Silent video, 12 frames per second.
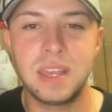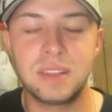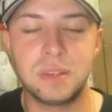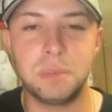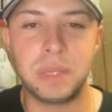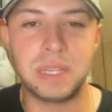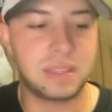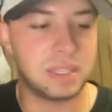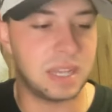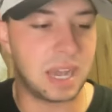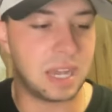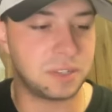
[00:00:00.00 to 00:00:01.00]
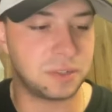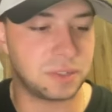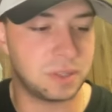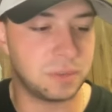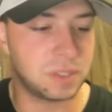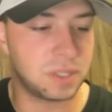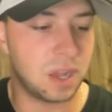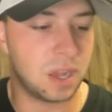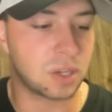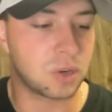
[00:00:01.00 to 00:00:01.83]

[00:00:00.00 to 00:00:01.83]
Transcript: to beat the dodgers it was a